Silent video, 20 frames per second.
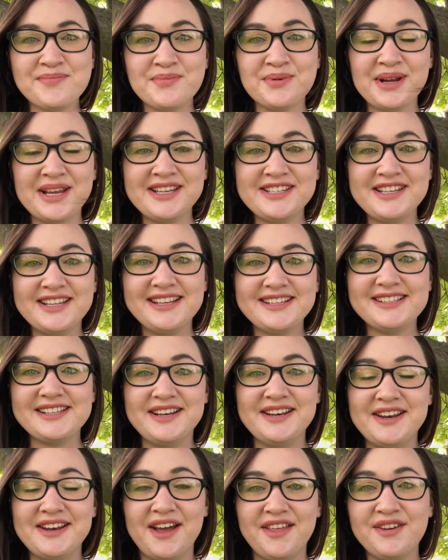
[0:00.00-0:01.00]
Branching is
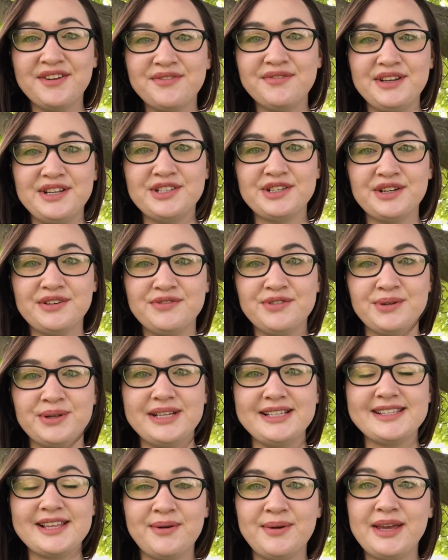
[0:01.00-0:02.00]
another feature of
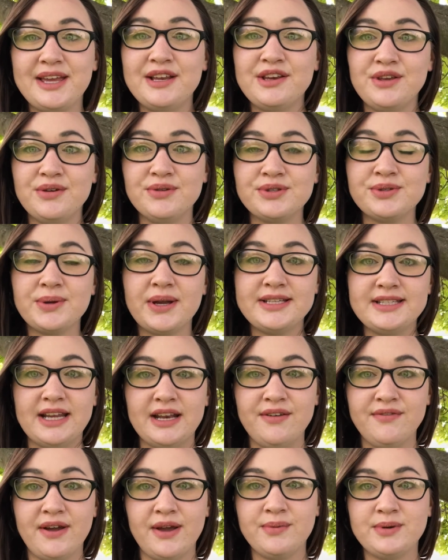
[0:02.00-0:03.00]
trees that we can use to
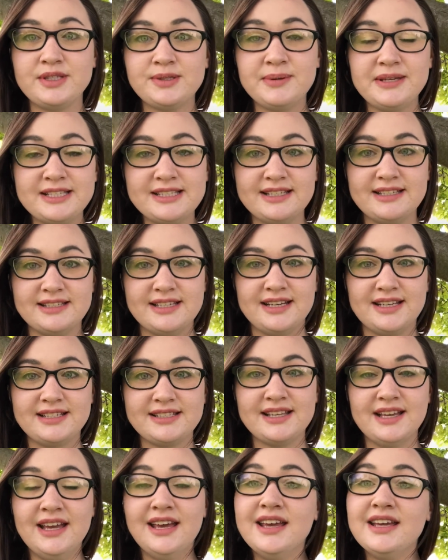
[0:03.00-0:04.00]
identify what species it is.
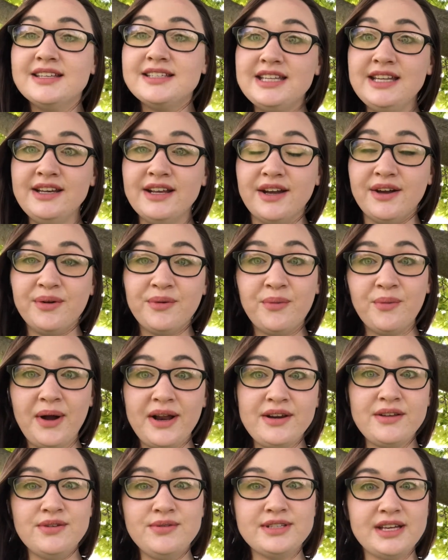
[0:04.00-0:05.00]
Dina, why
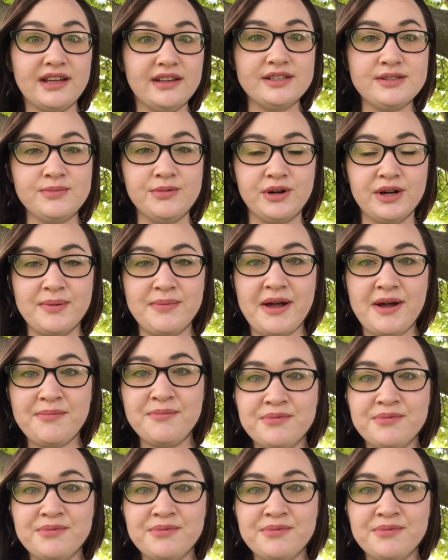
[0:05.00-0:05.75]
don't you tell us more about